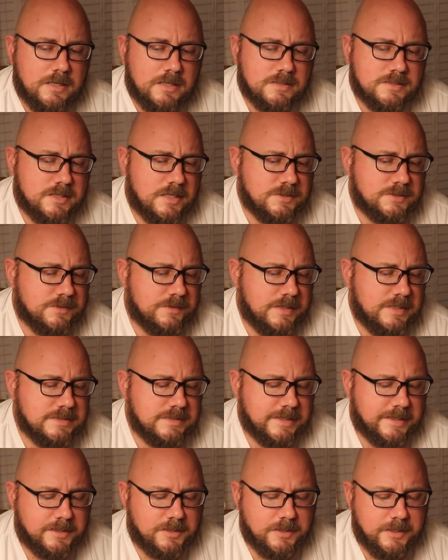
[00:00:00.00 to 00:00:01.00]
It's also
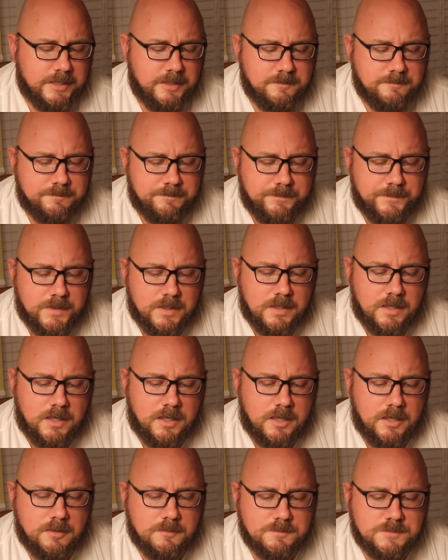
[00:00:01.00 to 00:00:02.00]
easy to clean.
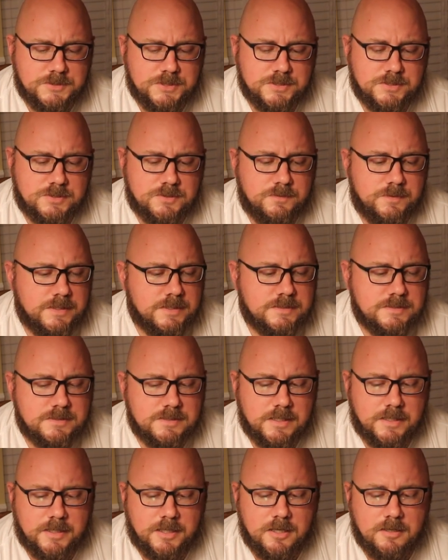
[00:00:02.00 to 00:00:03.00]
It's just
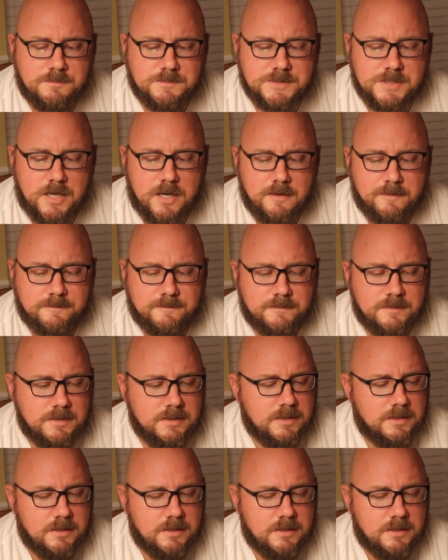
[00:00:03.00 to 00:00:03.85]
twist and it comes off.